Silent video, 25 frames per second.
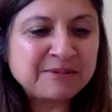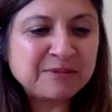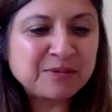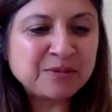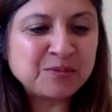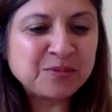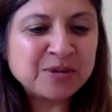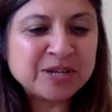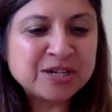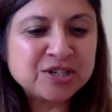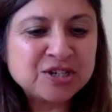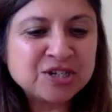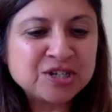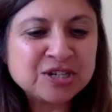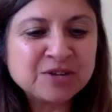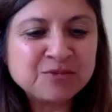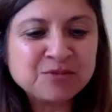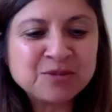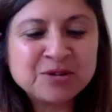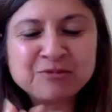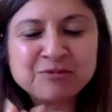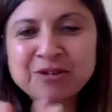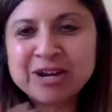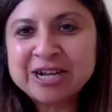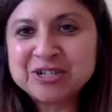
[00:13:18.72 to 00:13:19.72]

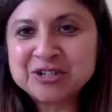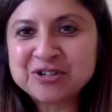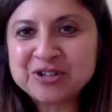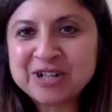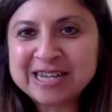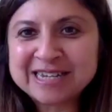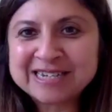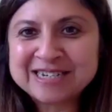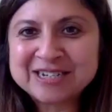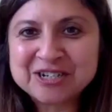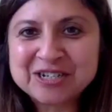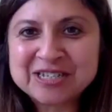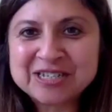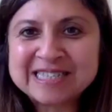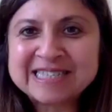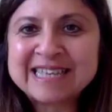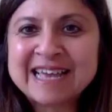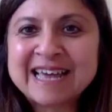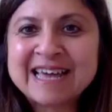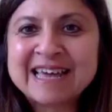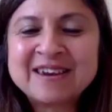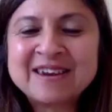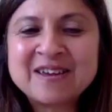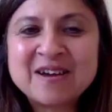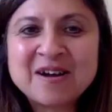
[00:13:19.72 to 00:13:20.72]
what Rachel had just
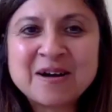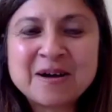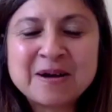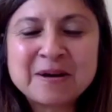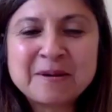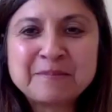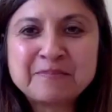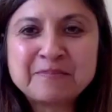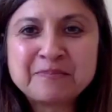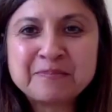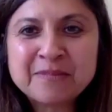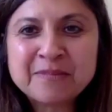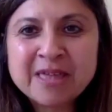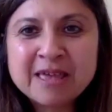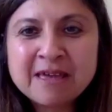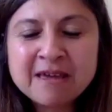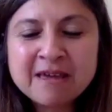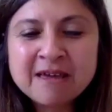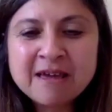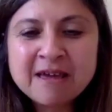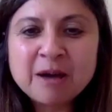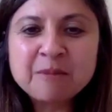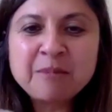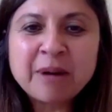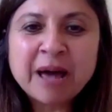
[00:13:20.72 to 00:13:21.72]
said
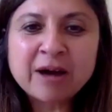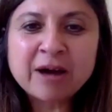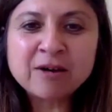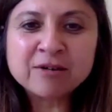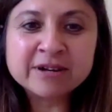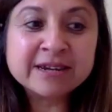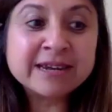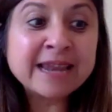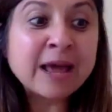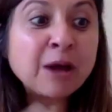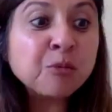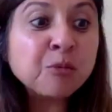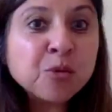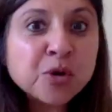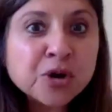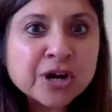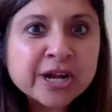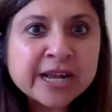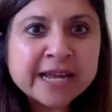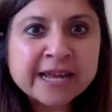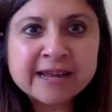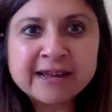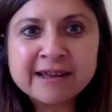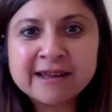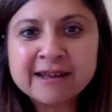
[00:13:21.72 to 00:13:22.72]
about
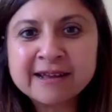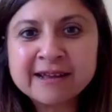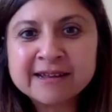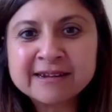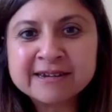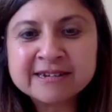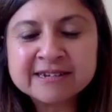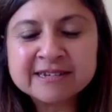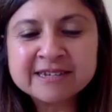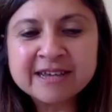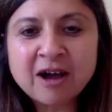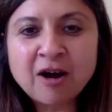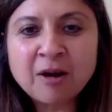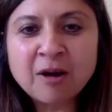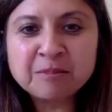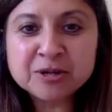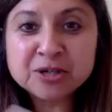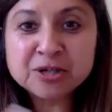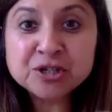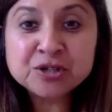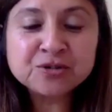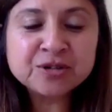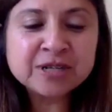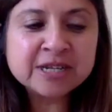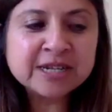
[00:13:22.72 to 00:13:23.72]
networking and
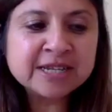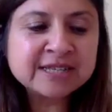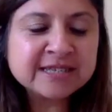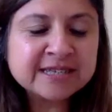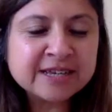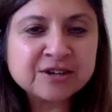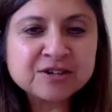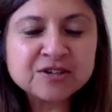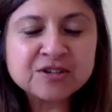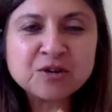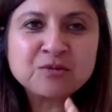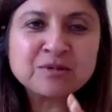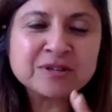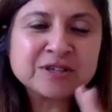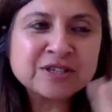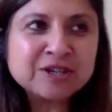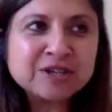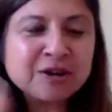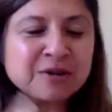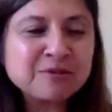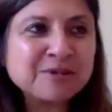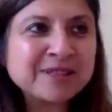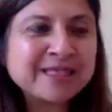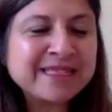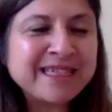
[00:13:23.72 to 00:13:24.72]
opportunities there. So we'll
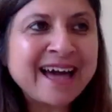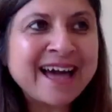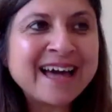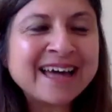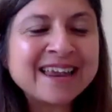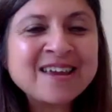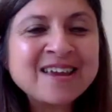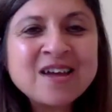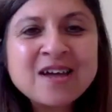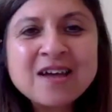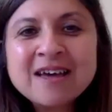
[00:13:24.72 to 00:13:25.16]
start with that.